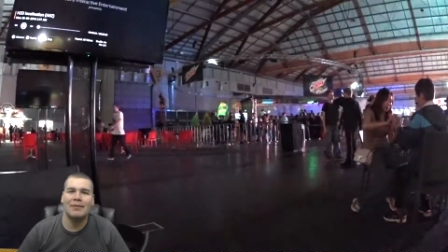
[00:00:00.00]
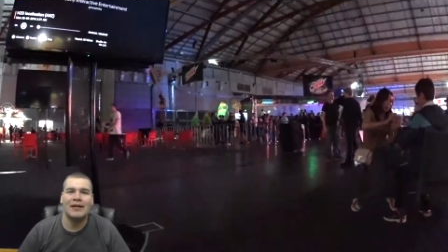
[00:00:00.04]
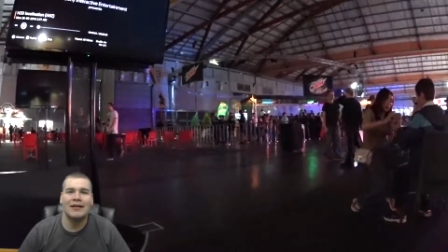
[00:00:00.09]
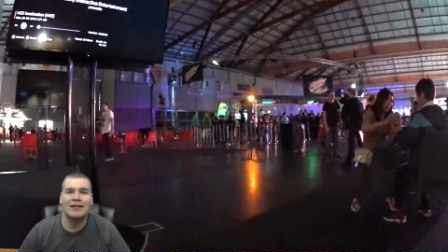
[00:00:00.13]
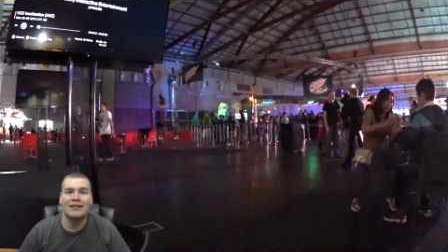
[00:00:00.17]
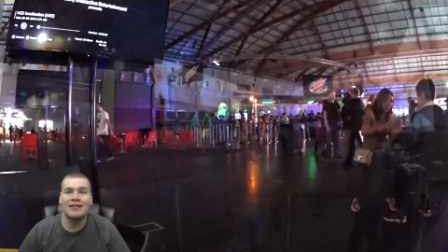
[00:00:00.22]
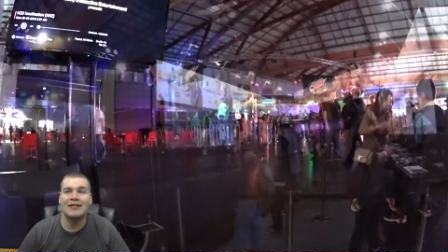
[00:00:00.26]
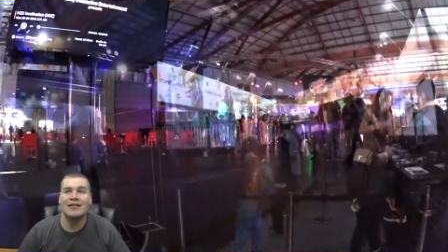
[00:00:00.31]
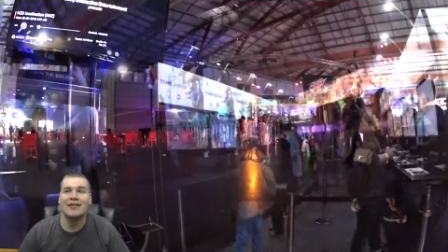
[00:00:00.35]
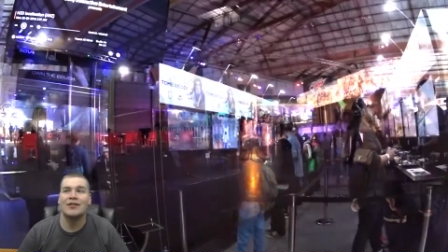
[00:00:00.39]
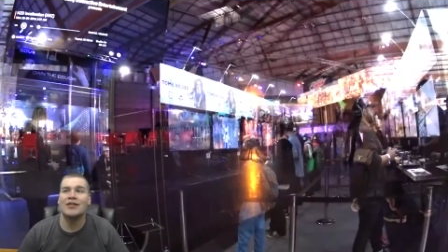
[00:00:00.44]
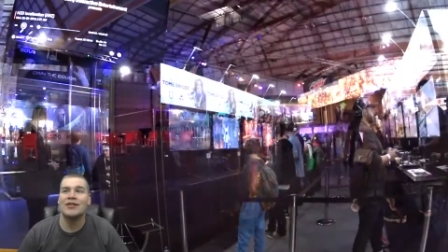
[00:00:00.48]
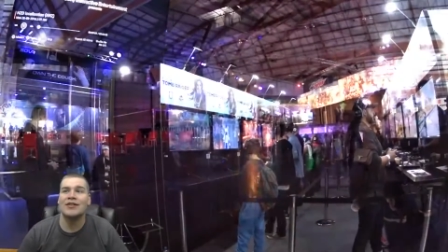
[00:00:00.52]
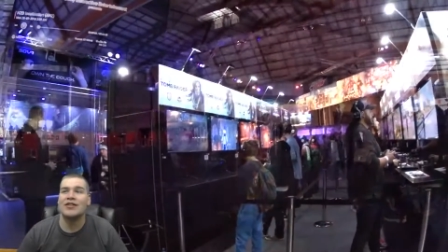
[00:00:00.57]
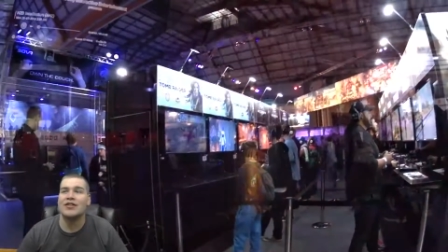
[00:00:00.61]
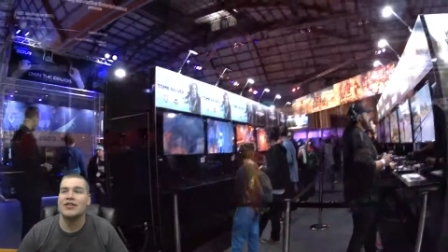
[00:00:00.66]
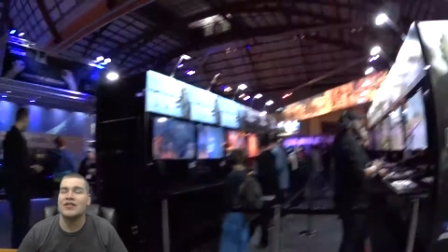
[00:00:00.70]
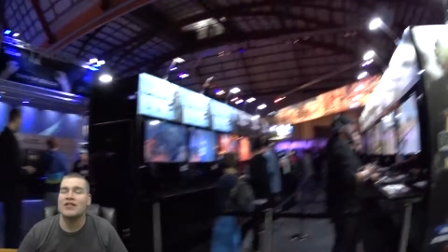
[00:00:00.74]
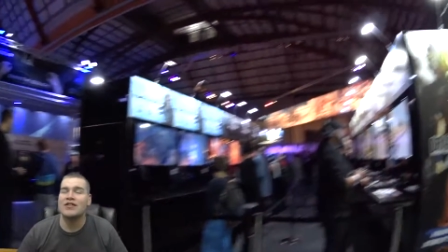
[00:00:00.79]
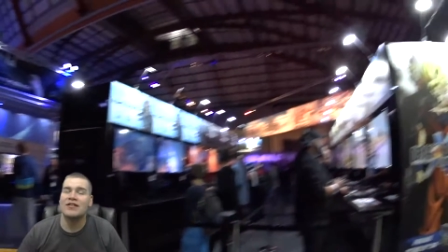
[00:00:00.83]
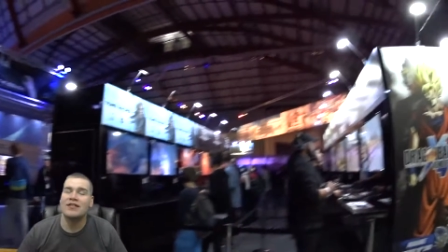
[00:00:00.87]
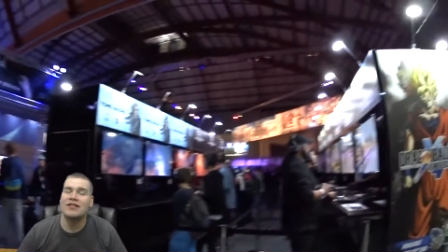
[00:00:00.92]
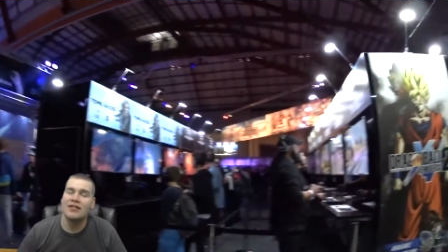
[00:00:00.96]
because there is
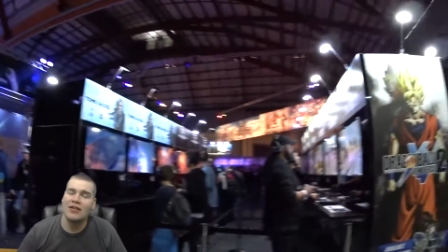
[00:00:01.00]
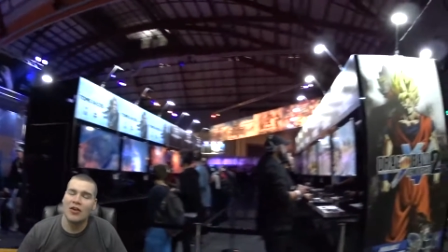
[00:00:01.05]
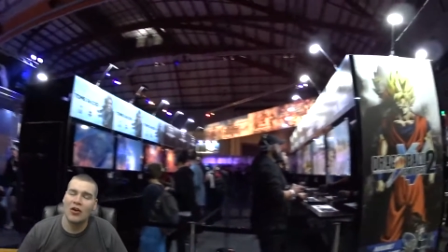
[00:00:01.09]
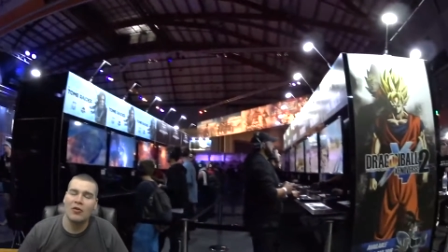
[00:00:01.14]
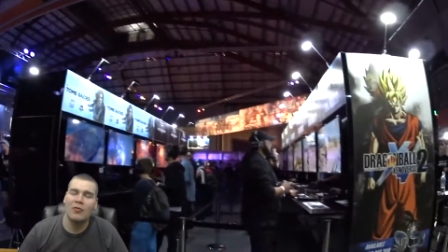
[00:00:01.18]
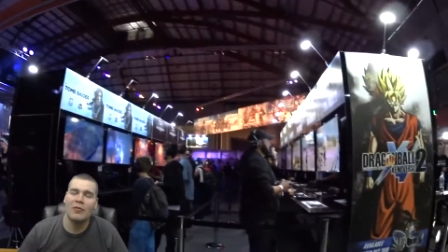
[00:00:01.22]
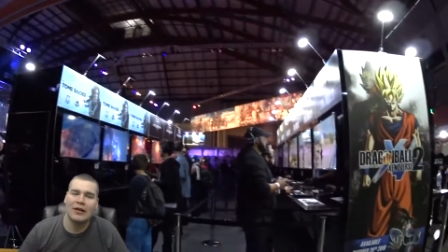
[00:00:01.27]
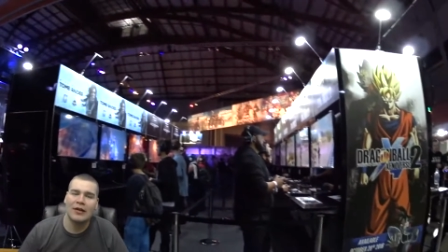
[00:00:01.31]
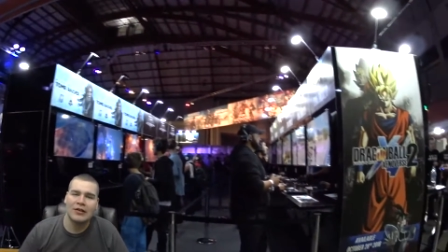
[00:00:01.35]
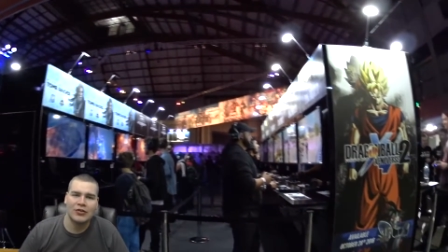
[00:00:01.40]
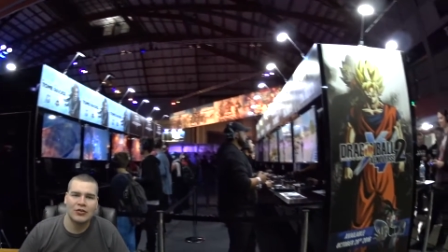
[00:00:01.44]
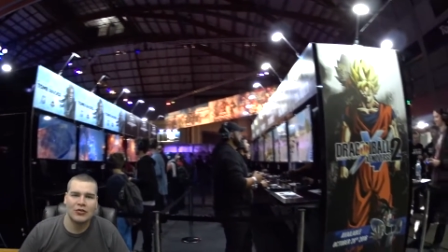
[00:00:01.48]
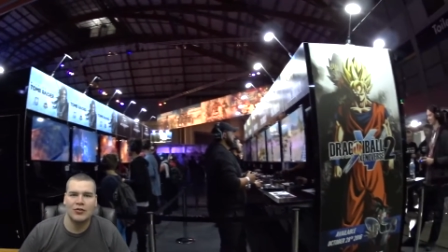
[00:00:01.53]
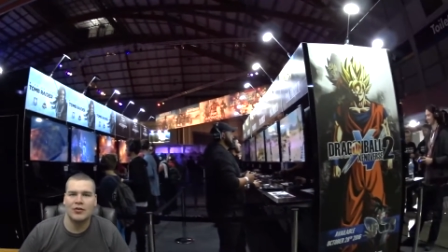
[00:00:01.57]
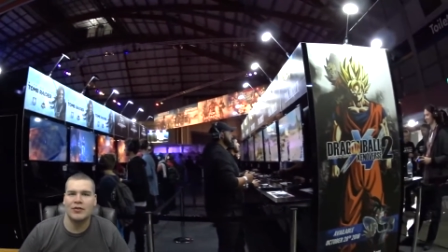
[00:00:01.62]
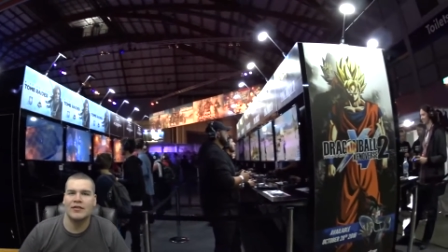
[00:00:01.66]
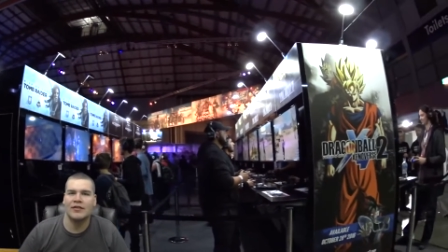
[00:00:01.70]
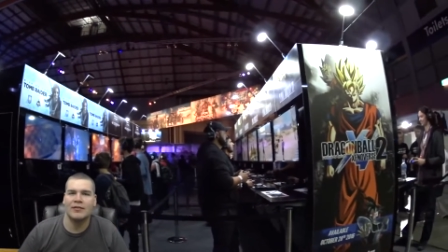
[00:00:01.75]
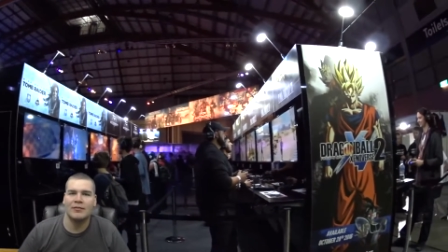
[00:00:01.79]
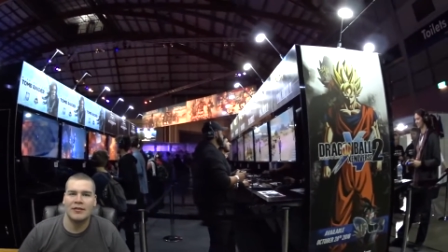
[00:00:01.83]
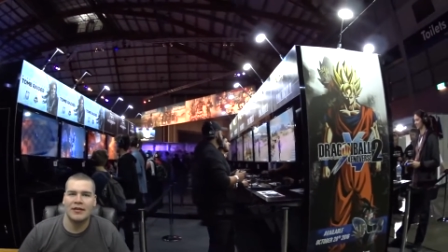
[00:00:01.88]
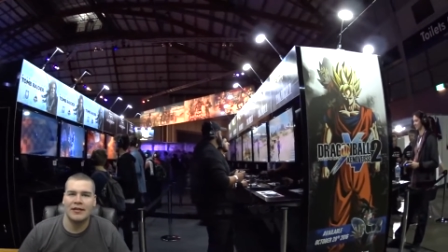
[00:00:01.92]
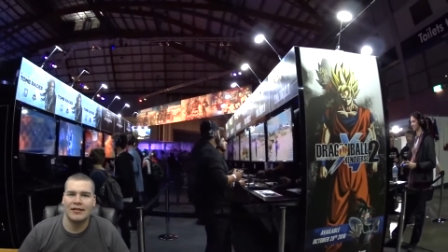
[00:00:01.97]
just so much
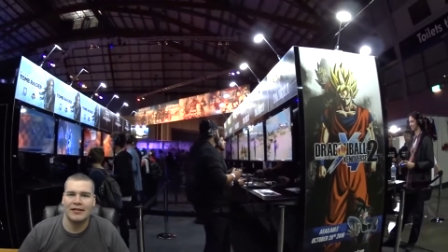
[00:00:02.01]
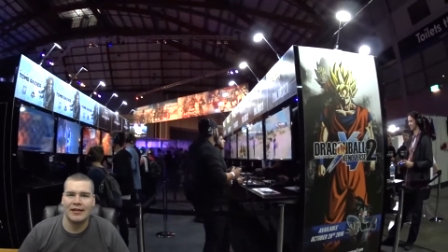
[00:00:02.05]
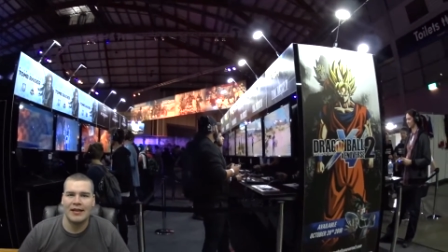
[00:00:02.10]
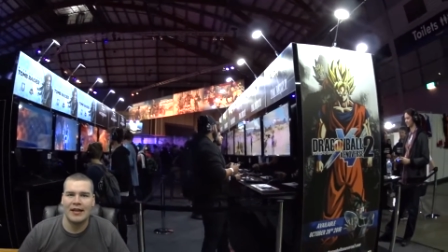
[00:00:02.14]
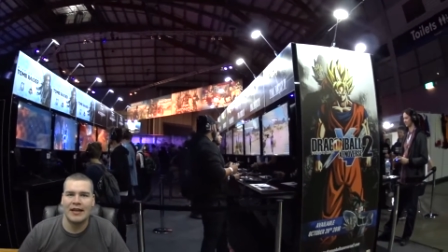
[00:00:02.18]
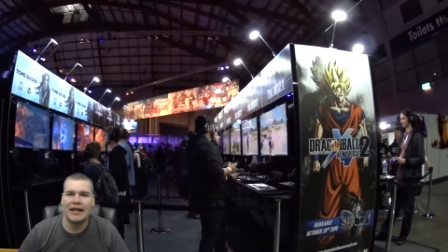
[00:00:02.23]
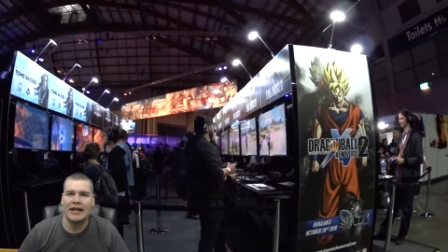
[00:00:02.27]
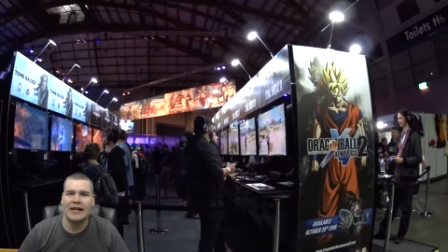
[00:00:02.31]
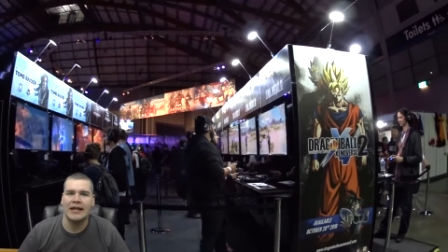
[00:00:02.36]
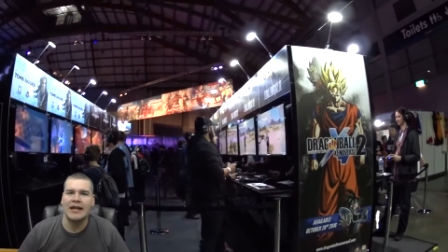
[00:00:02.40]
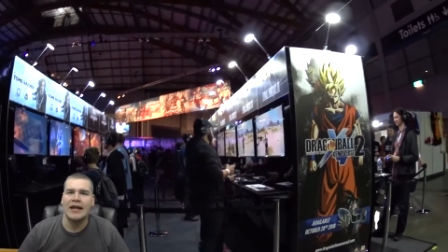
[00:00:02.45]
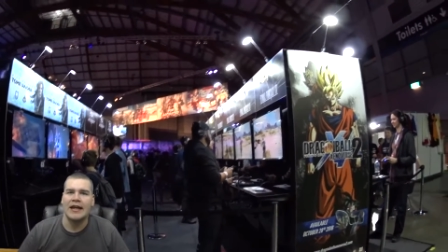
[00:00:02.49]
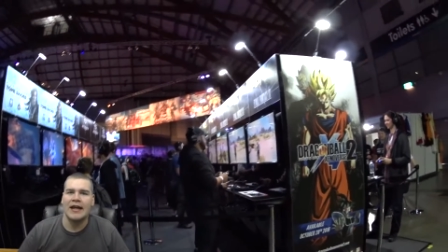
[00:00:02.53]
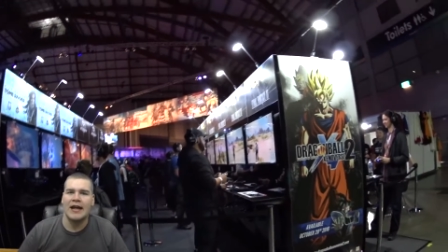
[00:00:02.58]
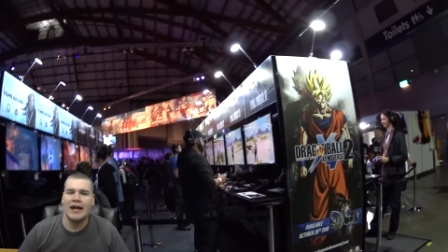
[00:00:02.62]
awesomeness there.